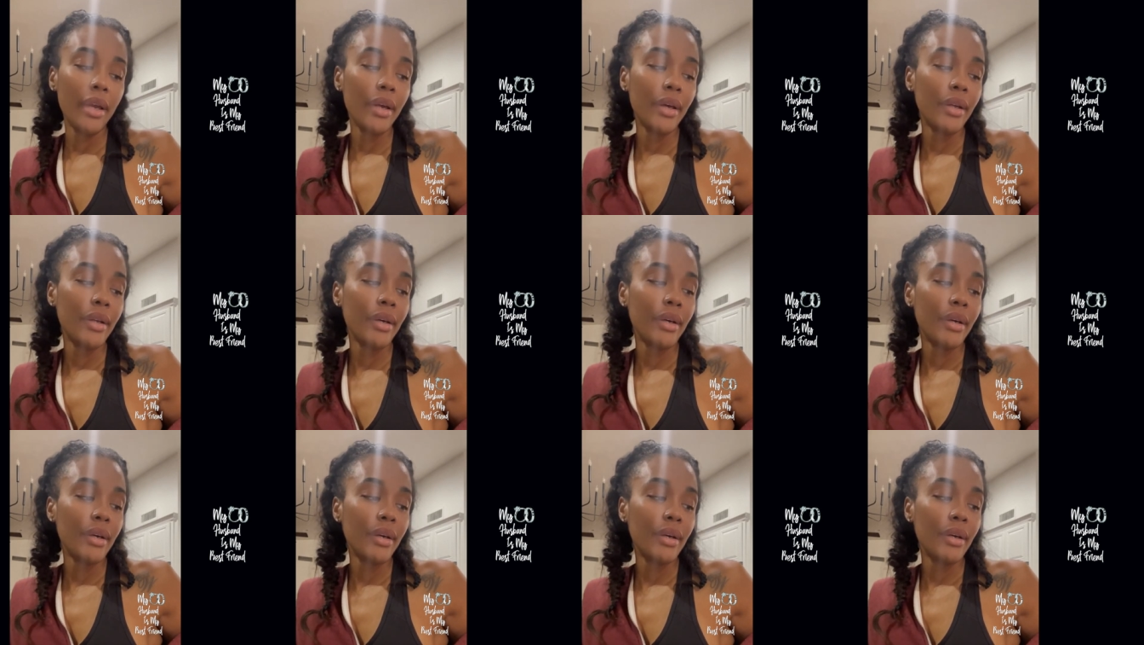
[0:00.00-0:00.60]

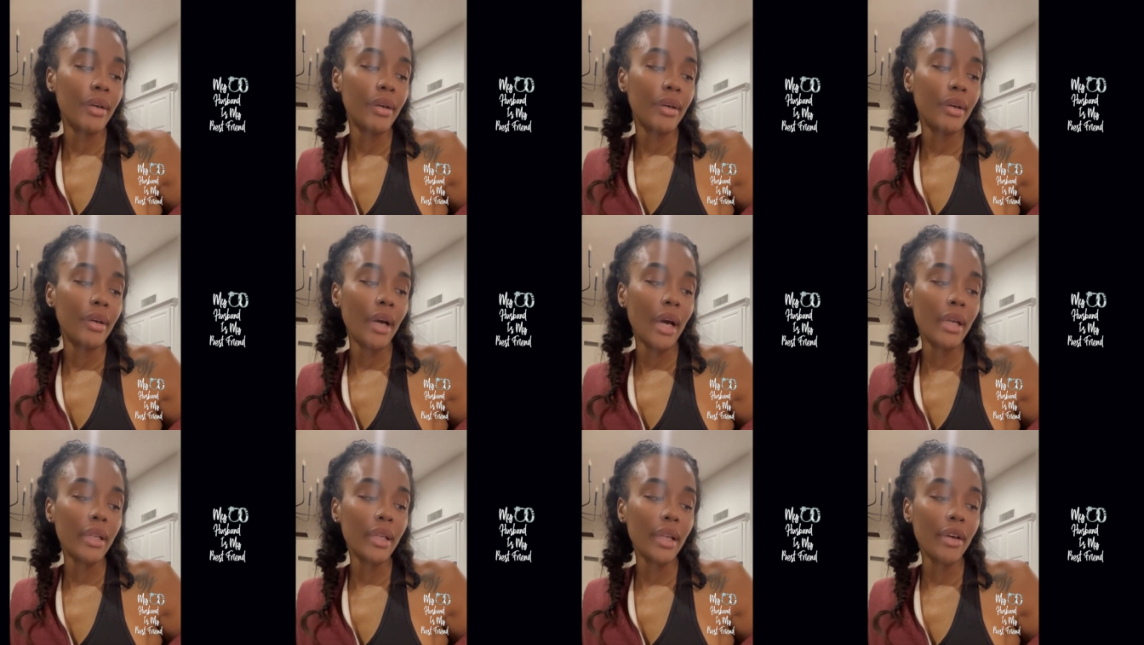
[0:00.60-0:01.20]
And
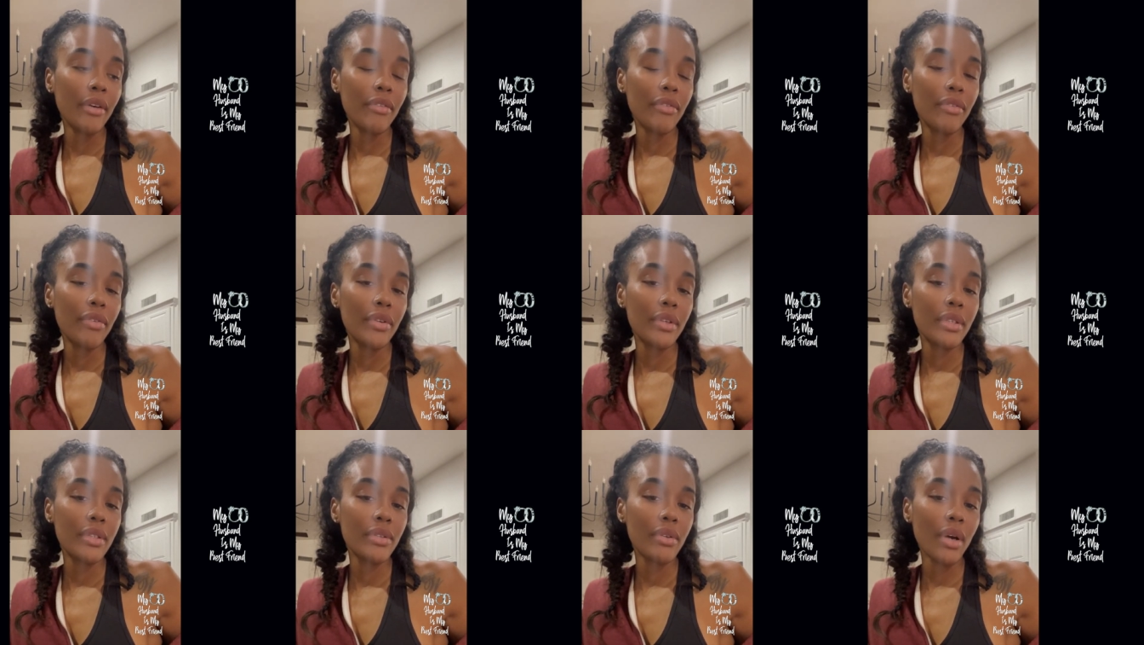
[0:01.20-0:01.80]
I
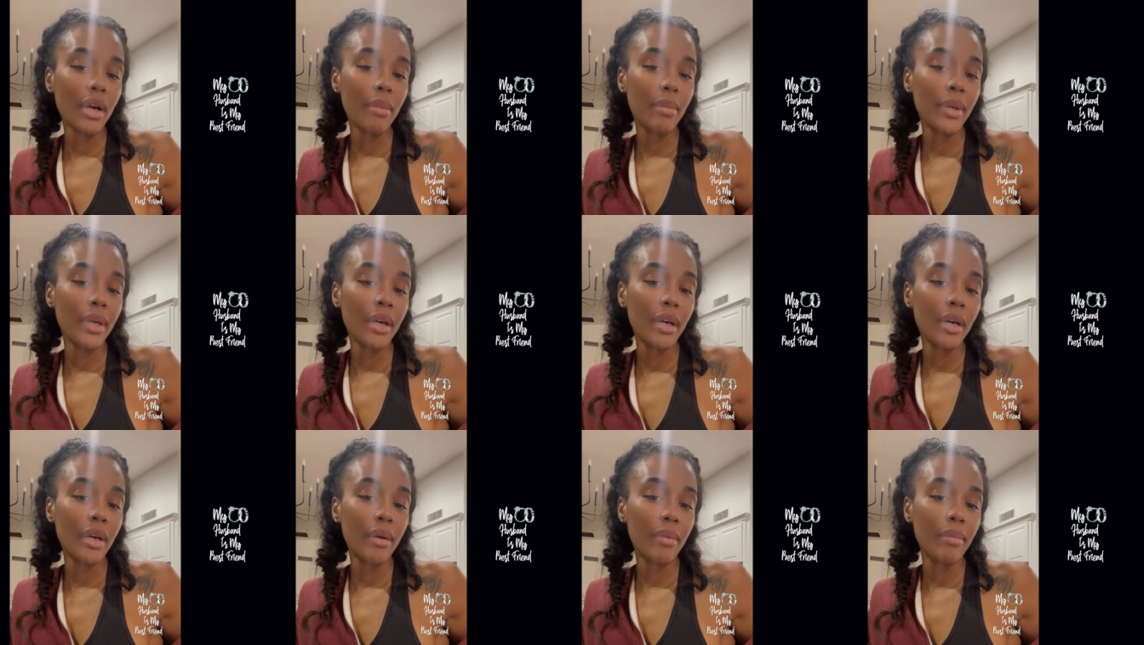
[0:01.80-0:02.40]
left so I
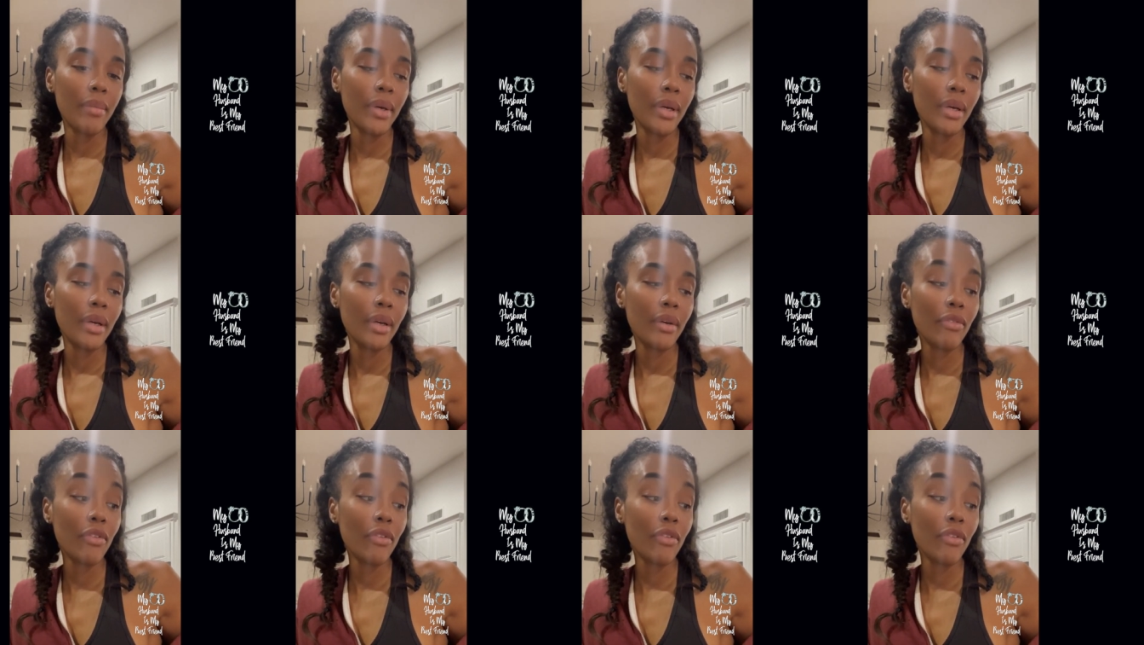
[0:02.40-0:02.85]
become,